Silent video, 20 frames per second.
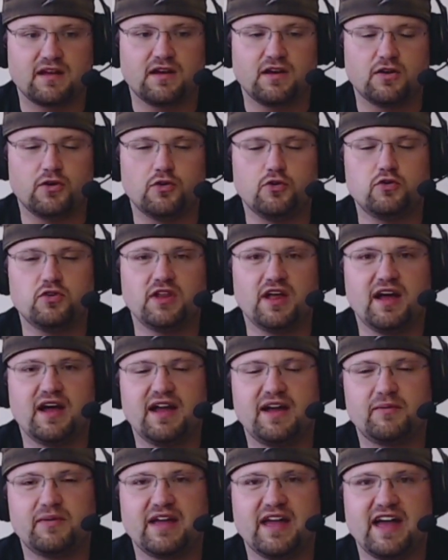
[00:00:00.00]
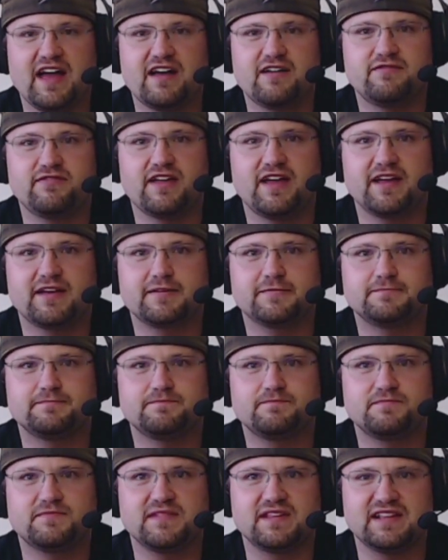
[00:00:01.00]
hula, and we have, like,
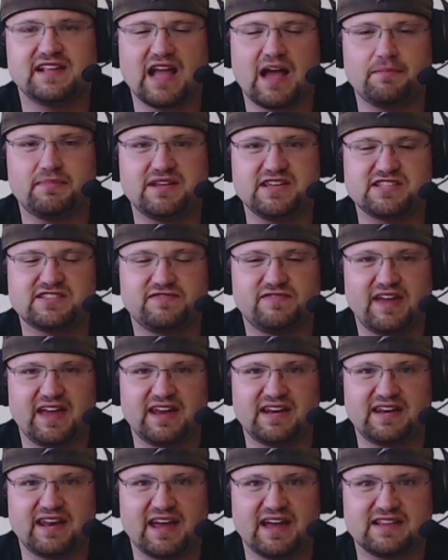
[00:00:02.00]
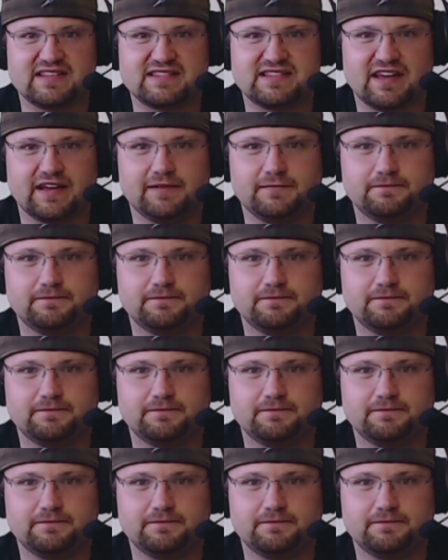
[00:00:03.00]
Japanese fan dancing.